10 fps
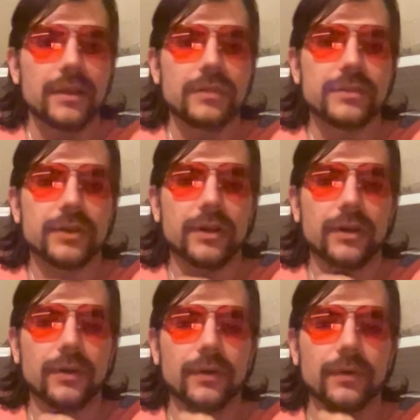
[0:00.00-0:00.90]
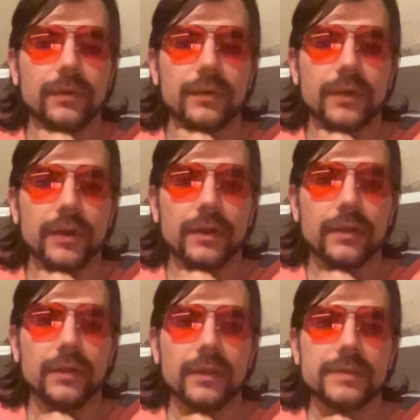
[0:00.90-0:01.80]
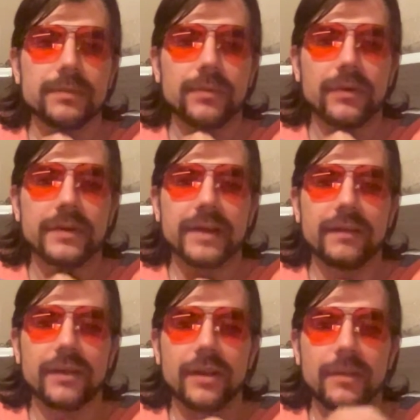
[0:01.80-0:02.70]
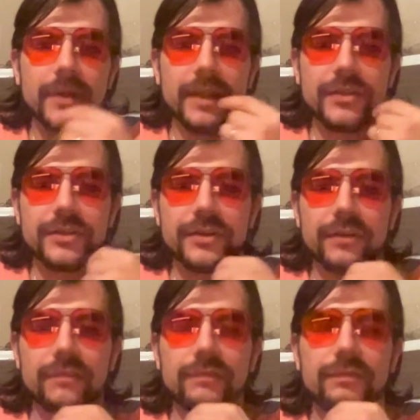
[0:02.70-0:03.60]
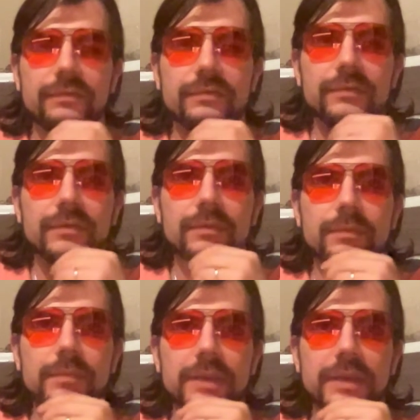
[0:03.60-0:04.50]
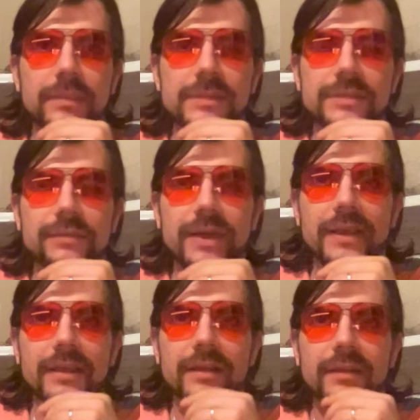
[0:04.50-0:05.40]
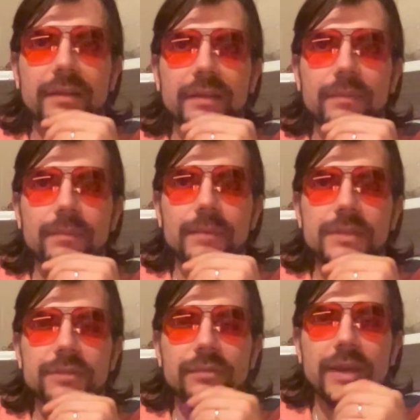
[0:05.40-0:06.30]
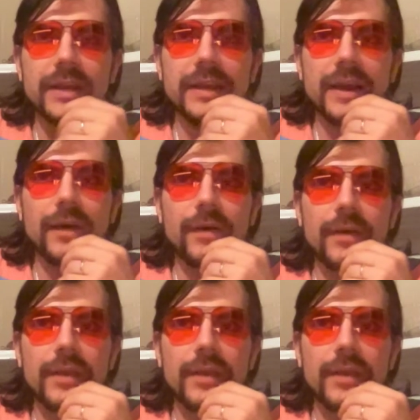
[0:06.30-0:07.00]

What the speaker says: So it's important to have a combination of being Mr. Right and Mr. Right Now,